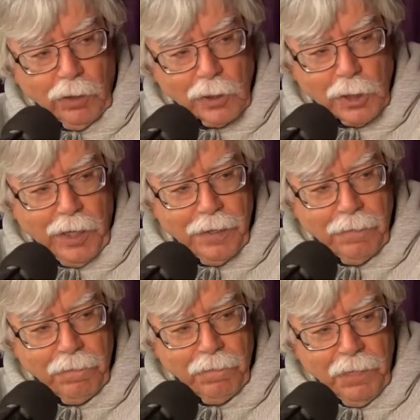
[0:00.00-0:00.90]
his
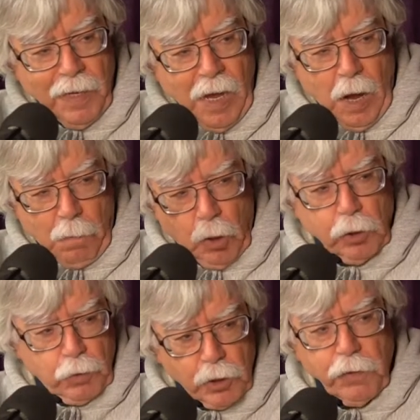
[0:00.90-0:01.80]
hand, and
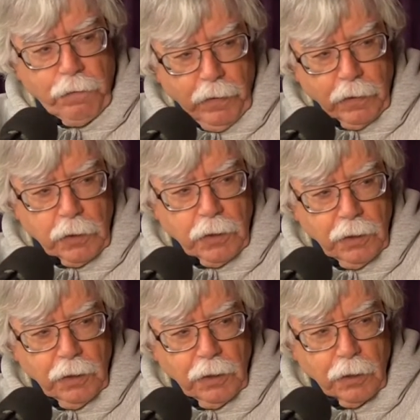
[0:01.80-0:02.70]
Baltimore's
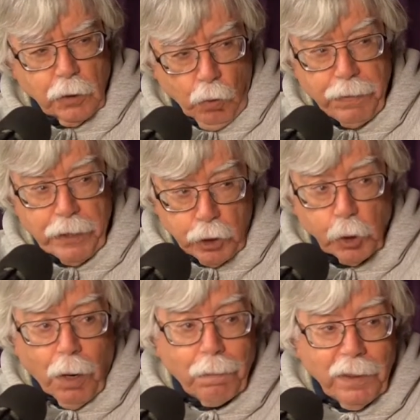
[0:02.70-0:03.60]
defense is going to beat
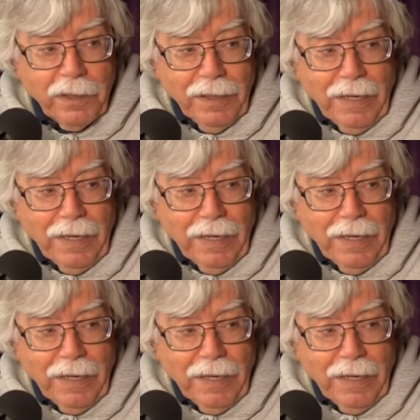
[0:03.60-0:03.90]
you up